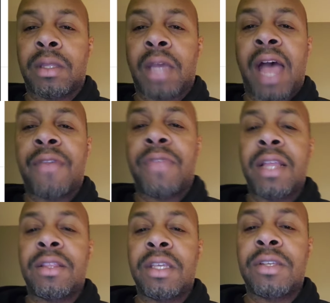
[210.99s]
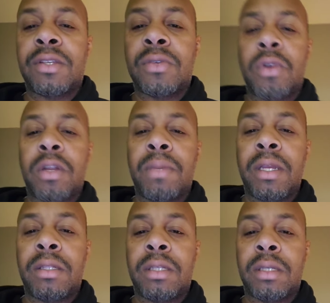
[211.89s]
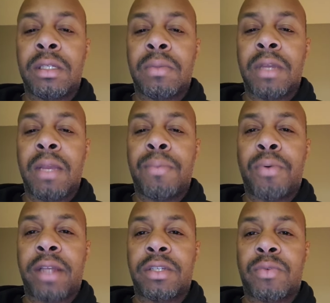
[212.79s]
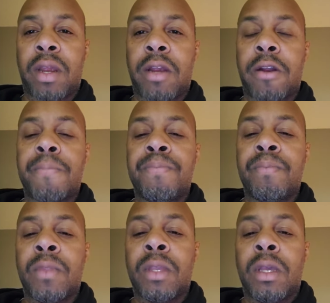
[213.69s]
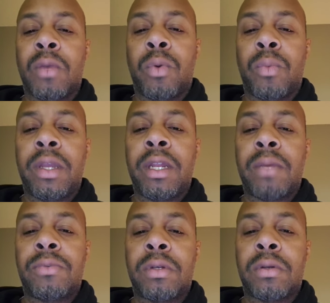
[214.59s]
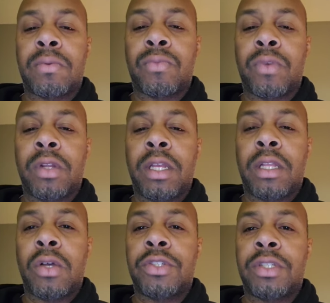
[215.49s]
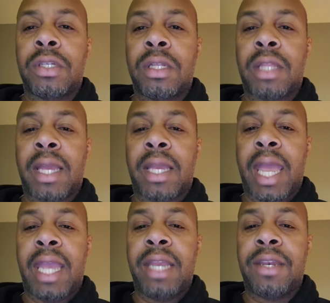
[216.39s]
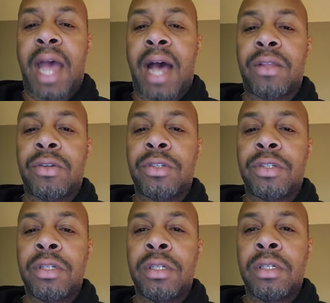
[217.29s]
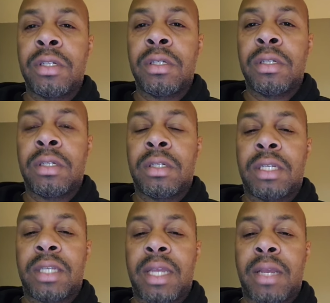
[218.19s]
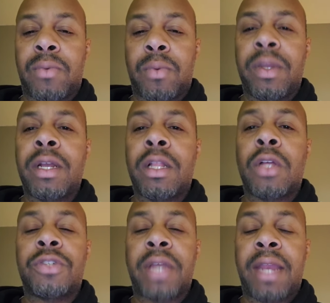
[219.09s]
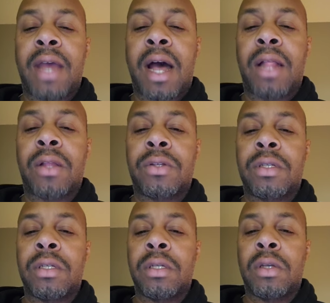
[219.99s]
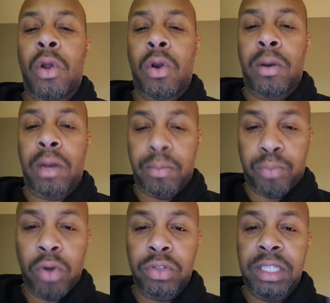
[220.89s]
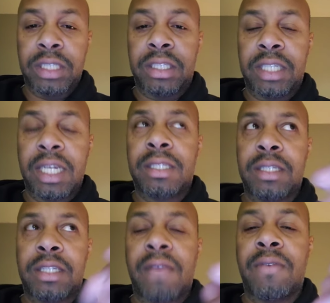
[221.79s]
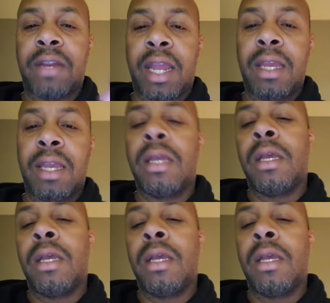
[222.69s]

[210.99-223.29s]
I think this is going to be some key prices right here. When we get up to really close to like $8, this when we get close to $8 or approaching 6 and 7 and 8,